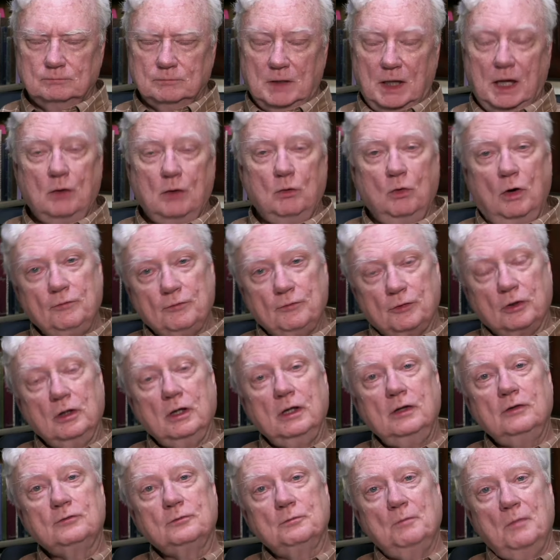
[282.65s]
However,
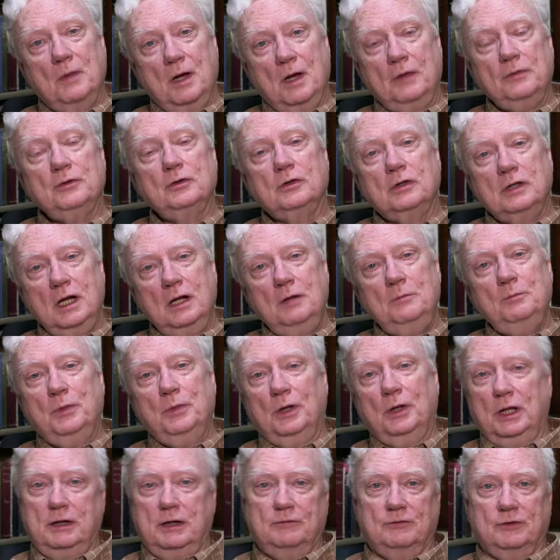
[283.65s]
his mother did
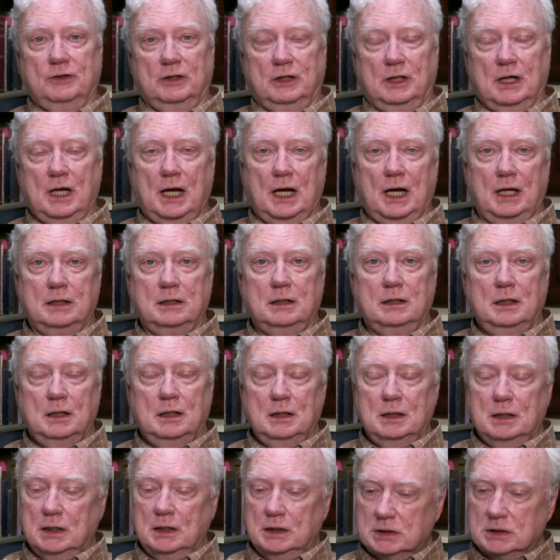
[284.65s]
believe in God
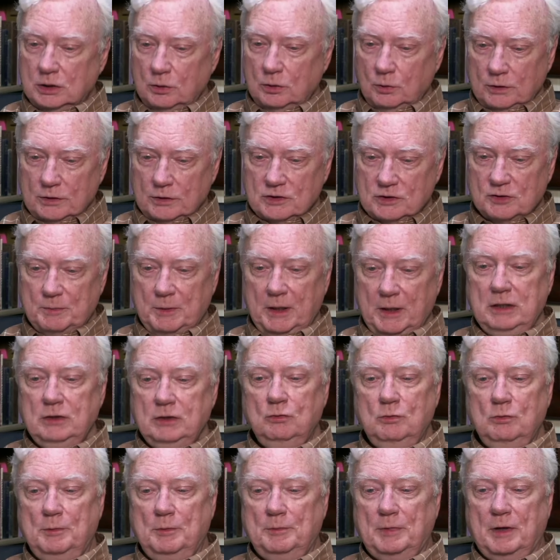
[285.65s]
and she would speak
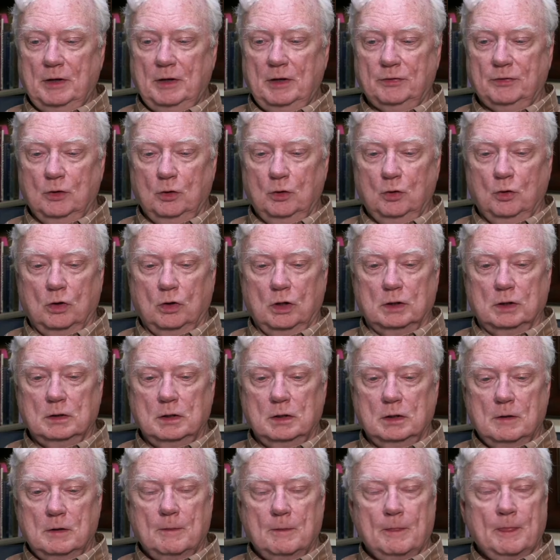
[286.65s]
to him about the Lord.
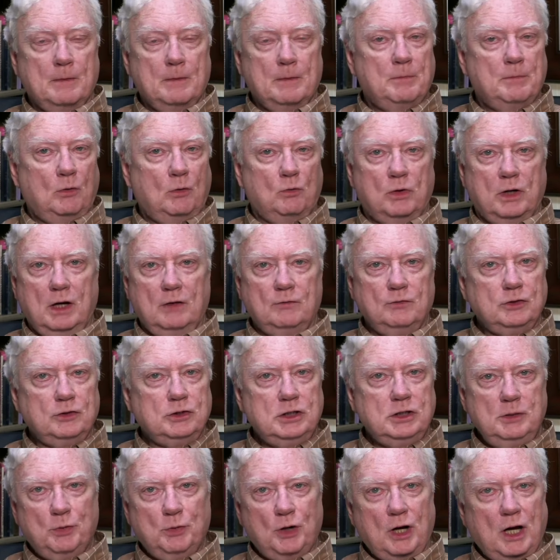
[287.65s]
But whenever
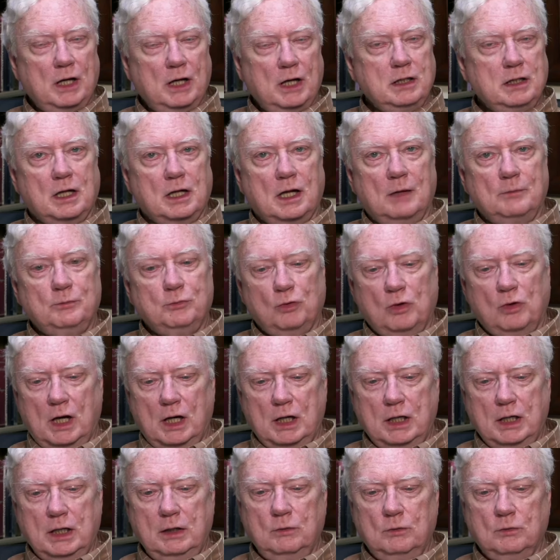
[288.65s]
she brought it up,
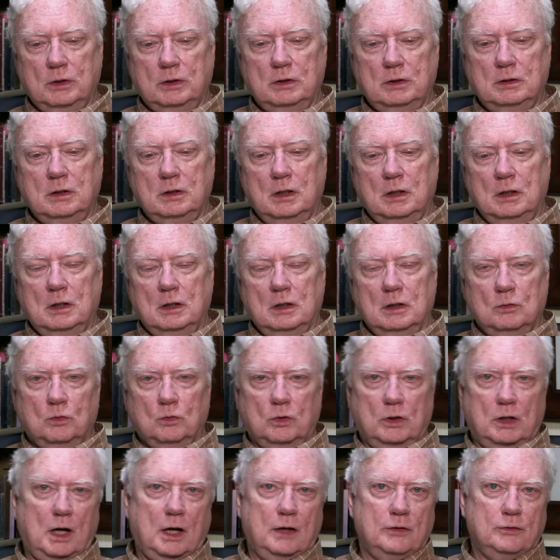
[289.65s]
Ronnie
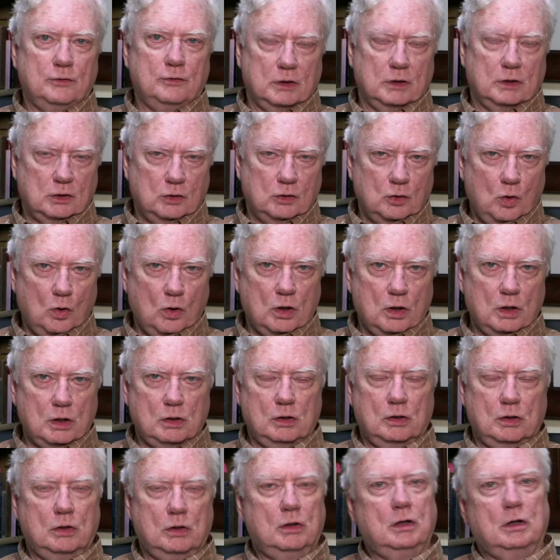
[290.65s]
would either ignore
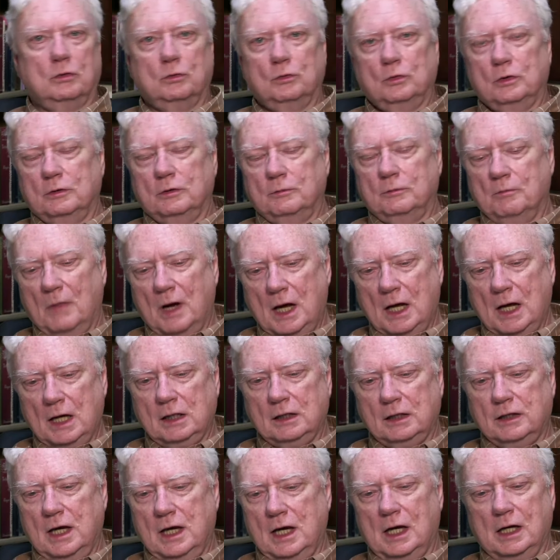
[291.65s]
her or would mock
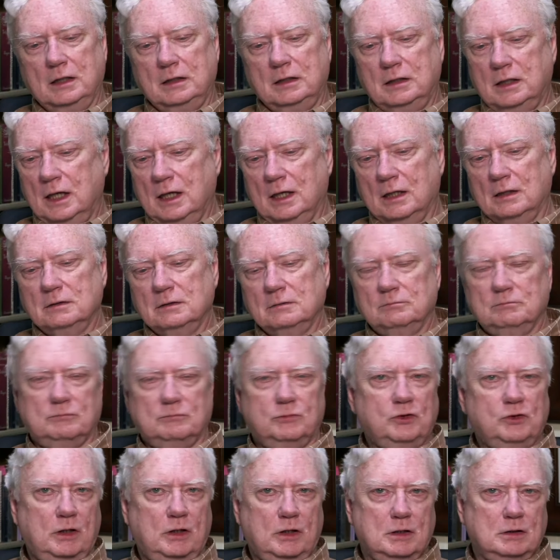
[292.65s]
the idea,
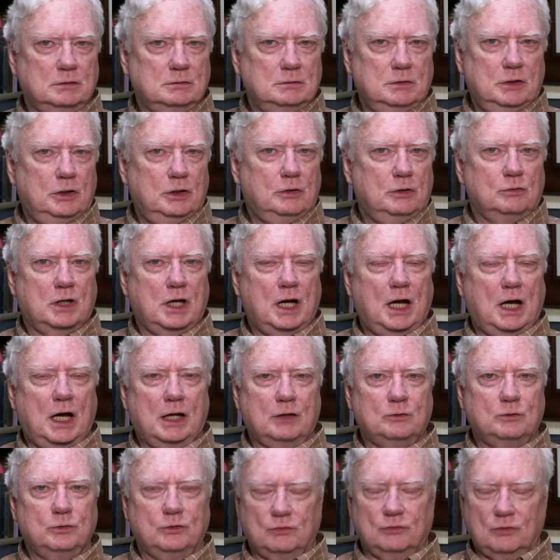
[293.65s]
said that, you know,
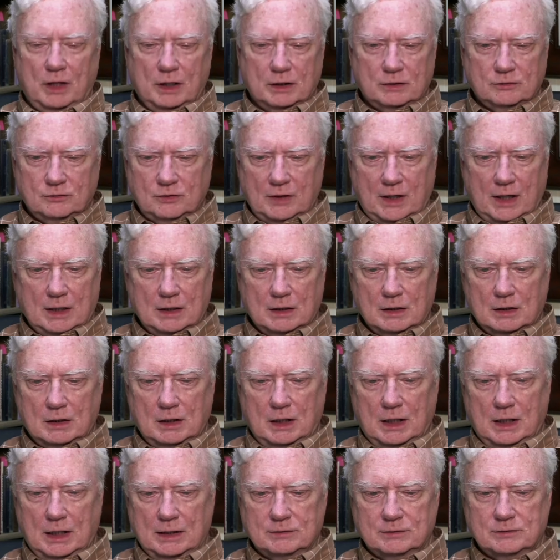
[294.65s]
God was like Santa
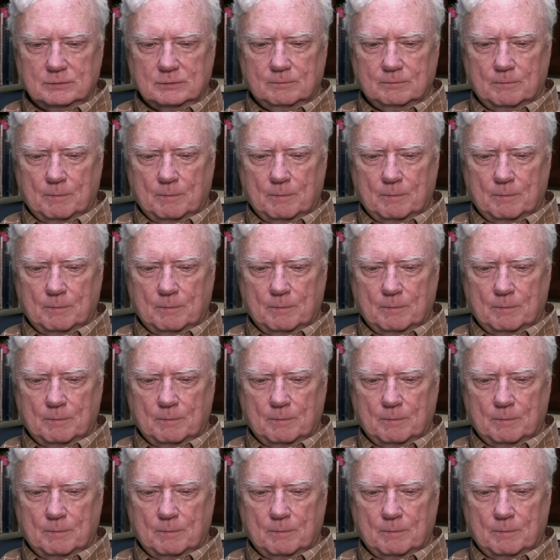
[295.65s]
Claus.